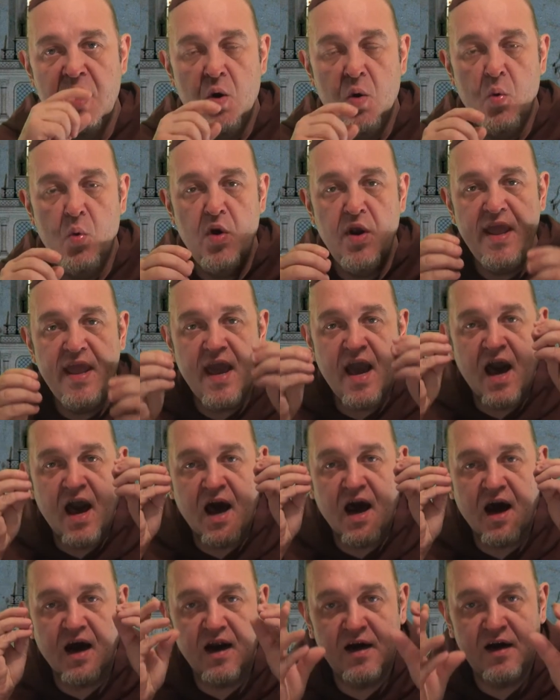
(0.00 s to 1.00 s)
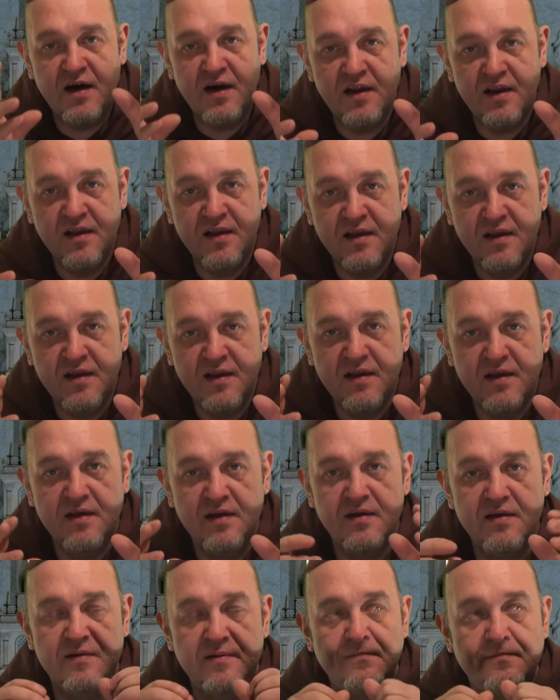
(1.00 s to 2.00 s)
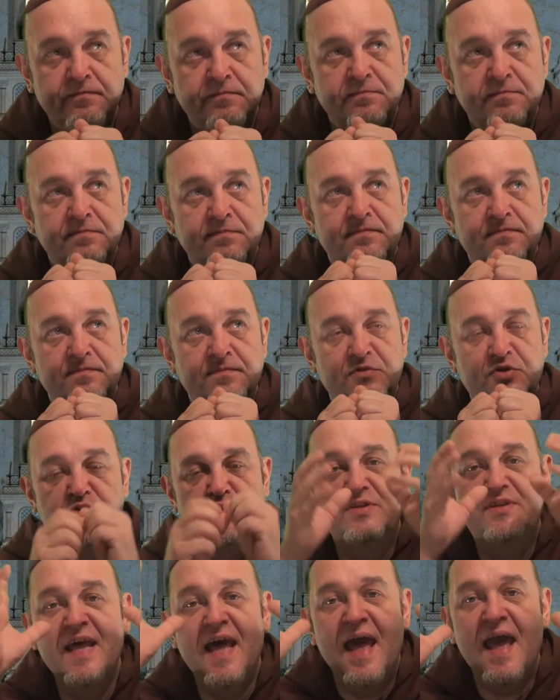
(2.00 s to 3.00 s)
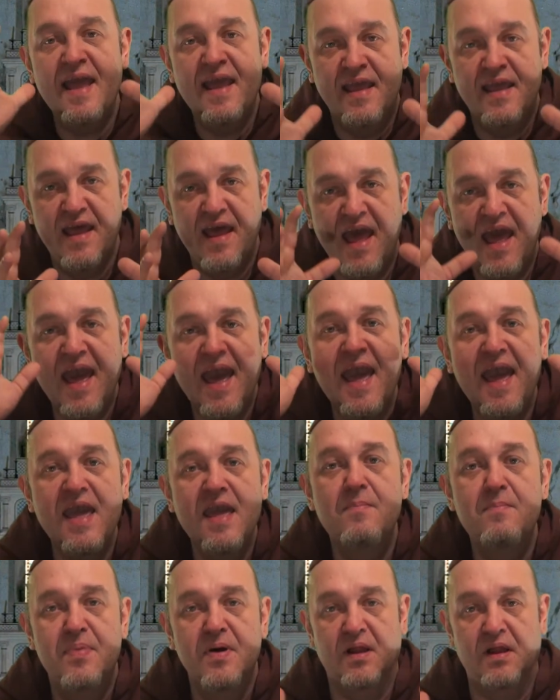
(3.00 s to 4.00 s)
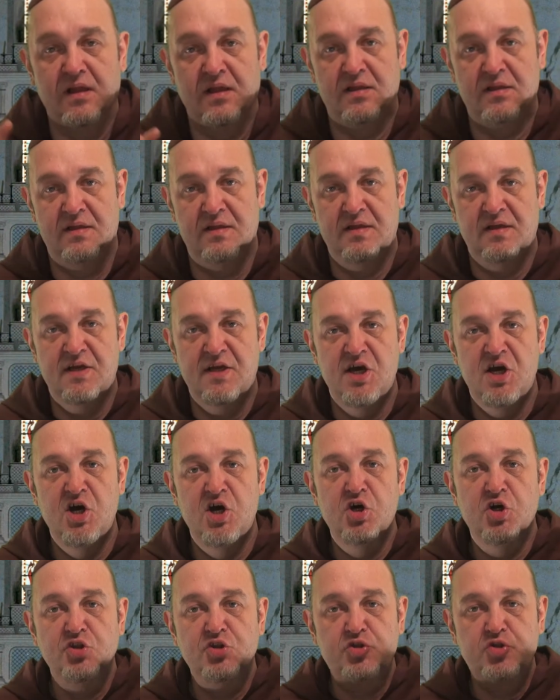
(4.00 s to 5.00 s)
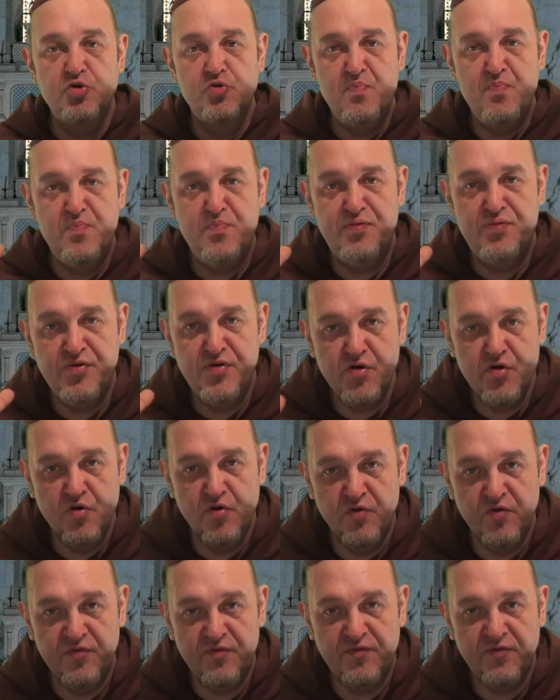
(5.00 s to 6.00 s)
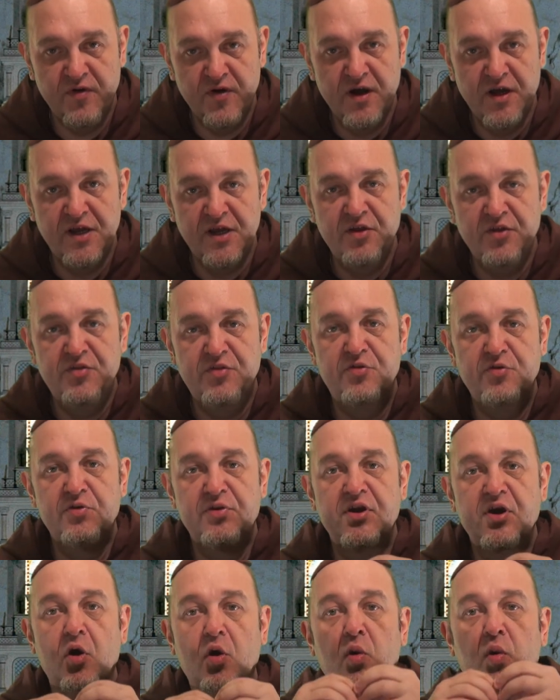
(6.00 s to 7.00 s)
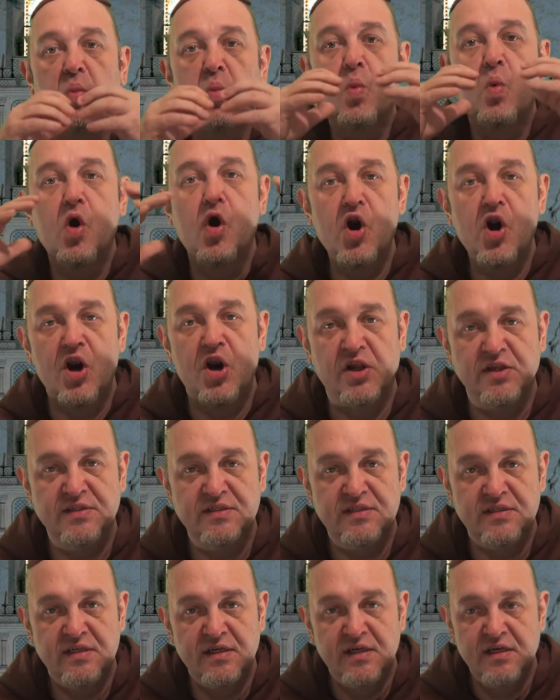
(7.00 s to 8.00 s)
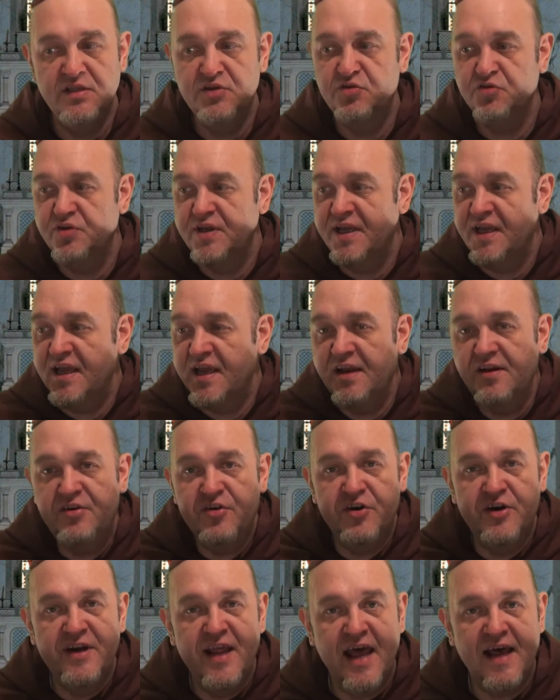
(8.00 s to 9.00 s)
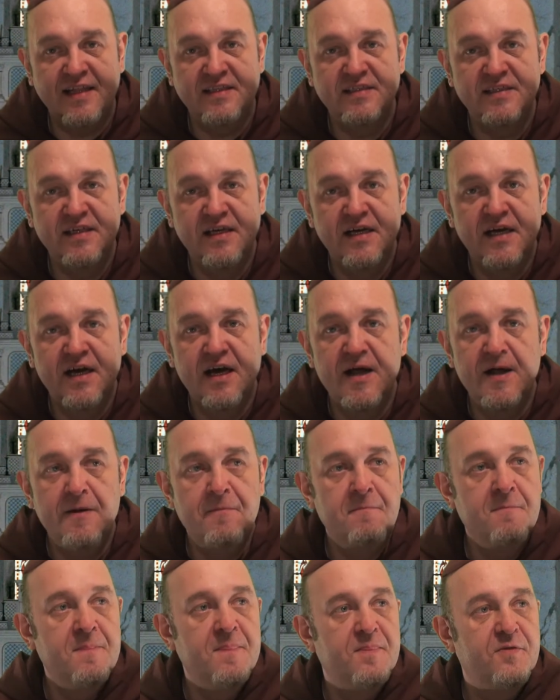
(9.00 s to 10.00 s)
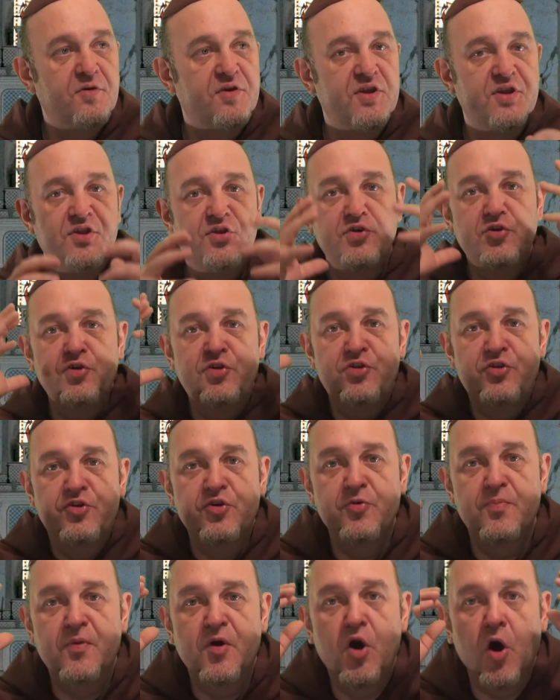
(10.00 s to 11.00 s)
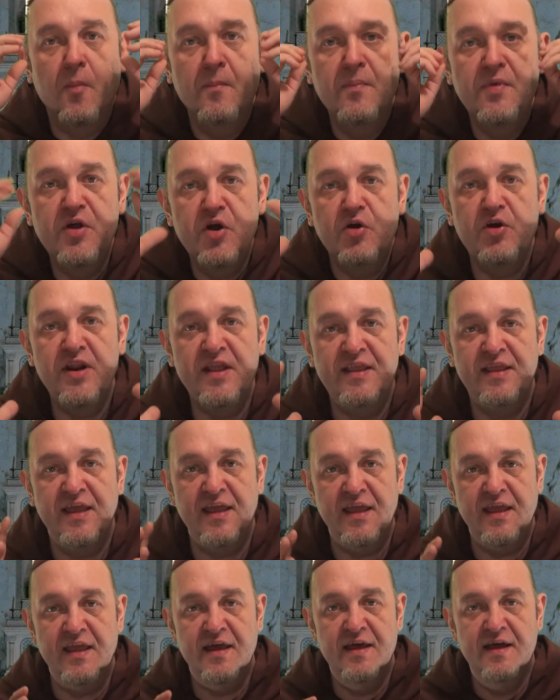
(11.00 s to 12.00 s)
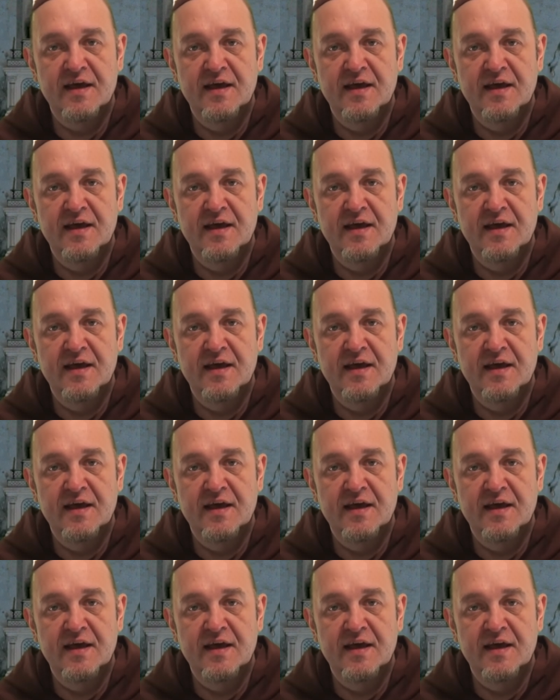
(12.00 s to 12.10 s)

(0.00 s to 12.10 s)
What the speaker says: We are today able to prove through the whole world, to the internet, to the YouTube community,